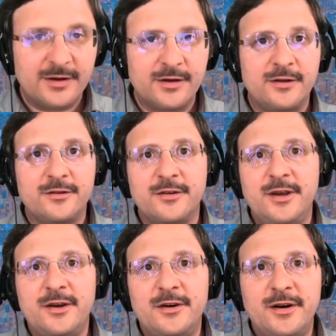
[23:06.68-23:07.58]
So
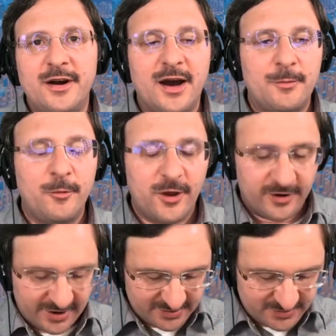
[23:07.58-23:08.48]
here we
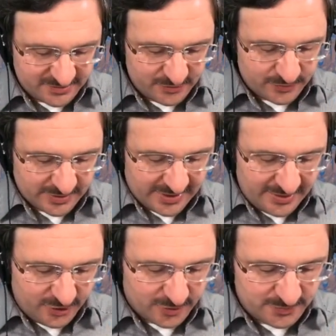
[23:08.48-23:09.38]
are asked to again
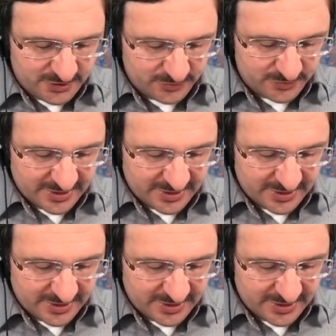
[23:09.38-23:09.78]
compute